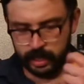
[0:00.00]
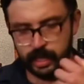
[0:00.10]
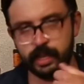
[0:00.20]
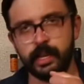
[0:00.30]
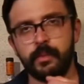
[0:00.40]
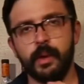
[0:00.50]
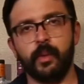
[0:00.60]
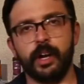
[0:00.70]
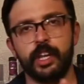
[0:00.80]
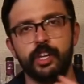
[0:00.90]
Then we
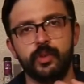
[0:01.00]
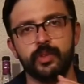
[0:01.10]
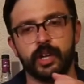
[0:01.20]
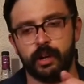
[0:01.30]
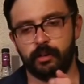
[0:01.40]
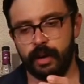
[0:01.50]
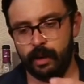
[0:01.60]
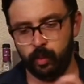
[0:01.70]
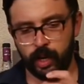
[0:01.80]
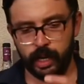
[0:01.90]
want to use our
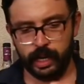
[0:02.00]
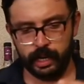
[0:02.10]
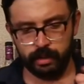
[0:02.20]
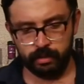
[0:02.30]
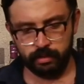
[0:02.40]
red wine.